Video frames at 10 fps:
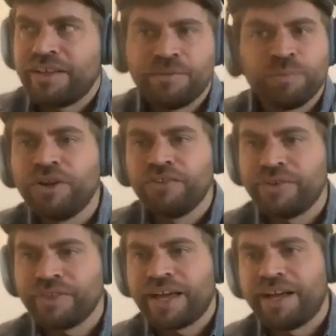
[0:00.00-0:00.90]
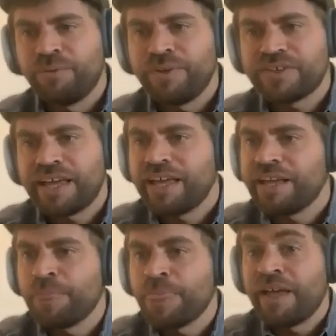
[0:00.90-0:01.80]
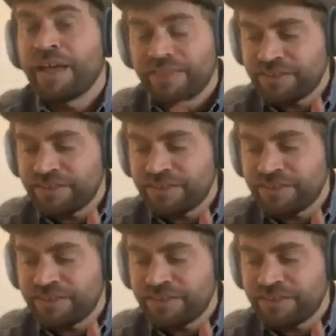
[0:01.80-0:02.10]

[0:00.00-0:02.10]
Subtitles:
We're not doing that. We're saying, okay,